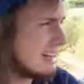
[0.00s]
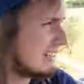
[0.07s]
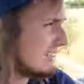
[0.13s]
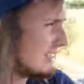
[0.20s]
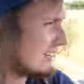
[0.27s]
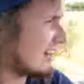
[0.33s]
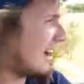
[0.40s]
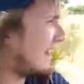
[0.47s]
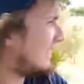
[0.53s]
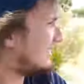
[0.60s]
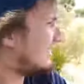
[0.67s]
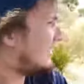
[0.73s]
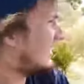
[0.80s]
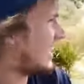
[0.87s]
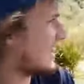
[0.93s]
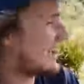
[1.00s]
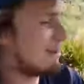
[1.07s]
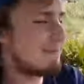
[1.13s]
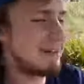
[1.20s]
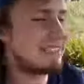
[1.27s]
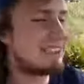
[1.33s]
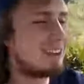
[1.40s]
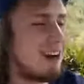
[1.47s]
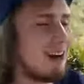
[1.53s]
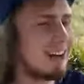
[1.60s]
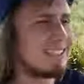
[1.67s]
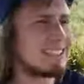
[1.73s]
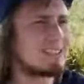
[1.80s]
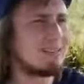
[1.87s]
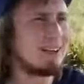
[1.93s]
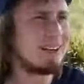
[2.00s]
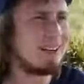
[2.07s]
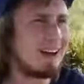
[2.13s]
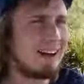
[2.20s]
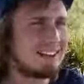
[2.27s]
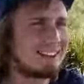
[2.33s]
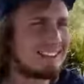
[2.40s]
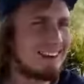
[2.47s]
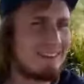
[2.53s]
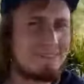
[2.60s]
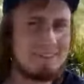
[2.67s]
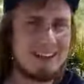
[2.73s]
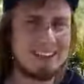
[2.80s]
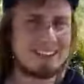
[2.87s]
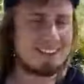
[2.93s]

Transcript: So guys, today I'm at Drakensville, Artikafia